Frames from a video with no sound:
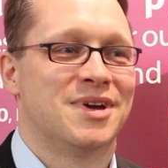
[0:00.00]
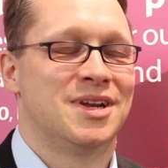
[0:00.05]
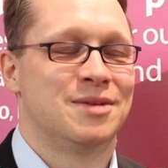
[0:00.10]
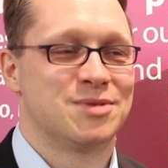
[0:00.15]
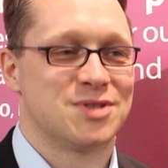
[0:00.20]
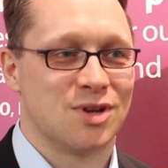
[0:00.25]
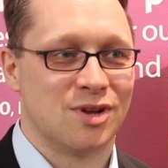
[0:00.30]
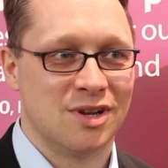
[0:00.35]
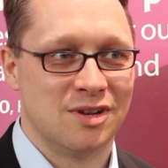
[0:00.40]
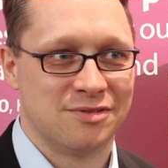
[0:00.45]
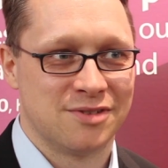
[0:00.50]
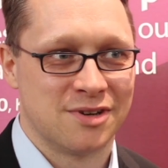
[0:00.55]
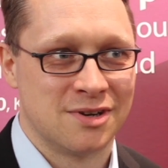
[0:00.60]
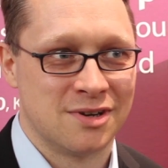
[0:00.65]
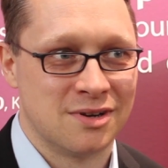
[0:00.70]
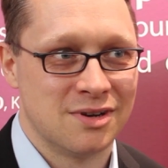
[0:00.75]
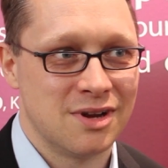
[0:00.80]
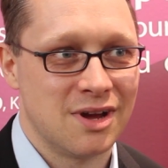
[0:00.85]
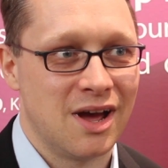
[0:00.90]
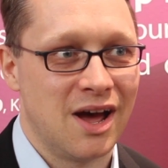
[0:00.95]
My name is
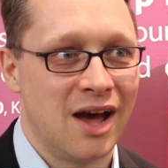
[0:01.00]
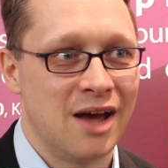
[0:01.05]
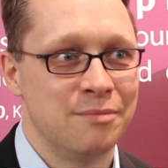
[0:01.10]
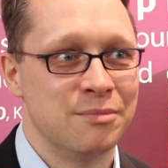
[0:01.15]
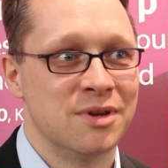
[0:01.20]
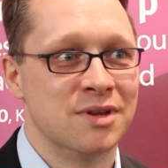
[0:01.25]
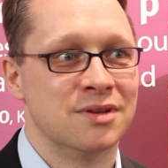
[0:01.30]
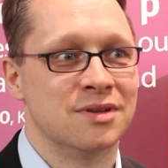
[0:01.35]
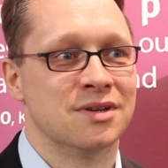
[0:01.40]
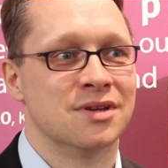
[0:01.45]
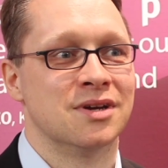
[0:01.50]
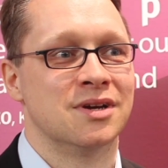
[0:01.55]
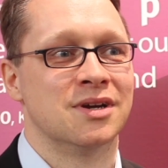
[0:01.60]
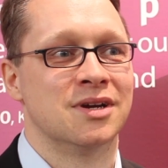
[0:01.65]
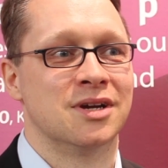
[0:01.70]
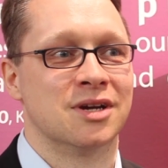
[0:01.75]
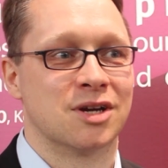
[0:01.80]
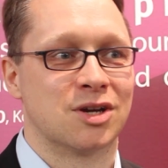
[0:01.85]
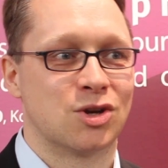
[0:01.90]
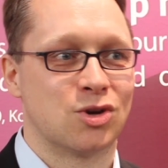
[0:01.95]
Oliver. I'm in
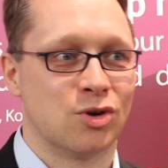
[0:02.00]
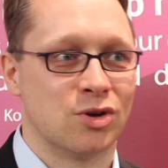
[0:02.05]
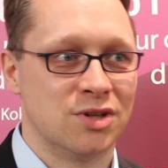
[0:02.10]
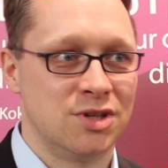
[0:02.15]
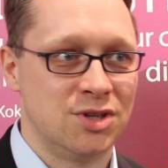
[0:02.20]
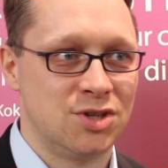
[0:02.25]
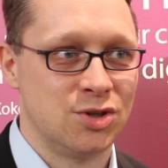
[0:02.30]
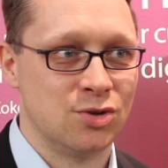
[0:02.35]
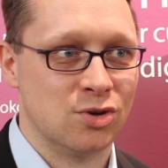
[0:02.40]
Kornit